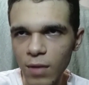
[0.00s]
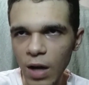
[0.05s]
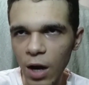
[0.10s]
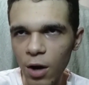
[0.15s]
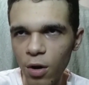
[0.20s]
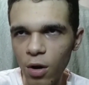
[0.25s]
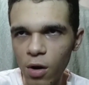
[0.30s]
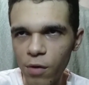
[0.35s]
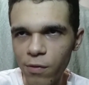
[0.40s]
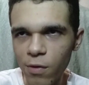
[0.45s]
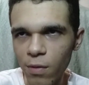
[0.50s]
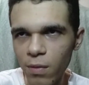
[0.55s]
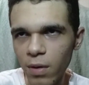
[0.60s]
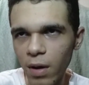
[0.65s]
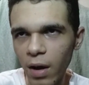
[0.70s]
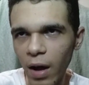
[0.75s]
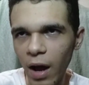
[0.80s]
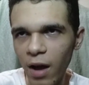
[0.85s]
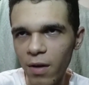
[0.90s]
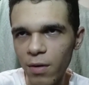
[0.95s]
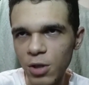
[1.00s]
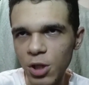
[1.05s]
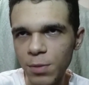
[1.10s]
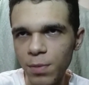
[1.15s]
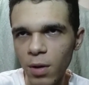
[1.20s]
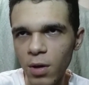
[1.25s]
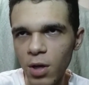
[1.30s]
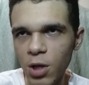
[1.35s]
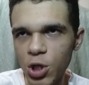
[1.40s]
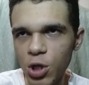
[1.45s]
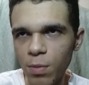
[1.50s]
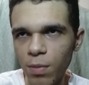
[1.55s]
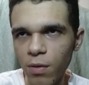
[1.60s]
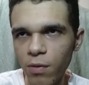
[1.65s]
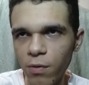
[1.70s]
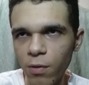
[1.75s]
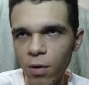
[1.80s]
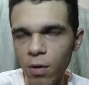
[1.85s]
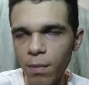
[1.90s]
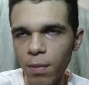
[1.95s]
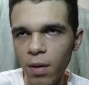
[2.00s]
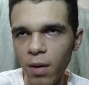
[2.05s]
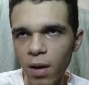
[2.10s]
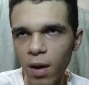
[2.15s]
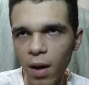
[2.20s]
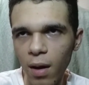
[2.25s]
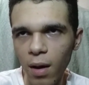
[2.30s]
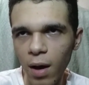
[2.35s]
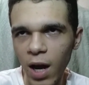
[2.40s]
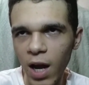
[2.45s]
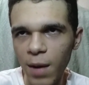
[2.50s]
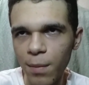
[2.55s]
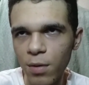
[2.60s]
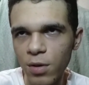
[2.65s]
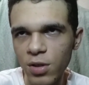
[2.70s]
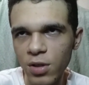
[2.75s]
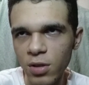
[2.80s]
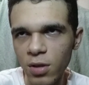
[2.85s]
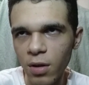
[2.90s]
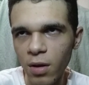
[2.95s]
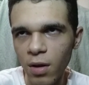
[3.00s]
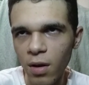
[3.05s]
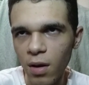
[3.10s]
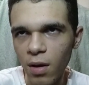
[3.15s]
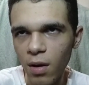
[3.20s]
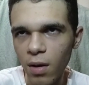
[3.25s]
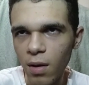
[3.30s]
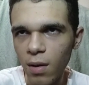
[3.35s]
I don't know if you I responded you before, but yeah, I am Brazilian.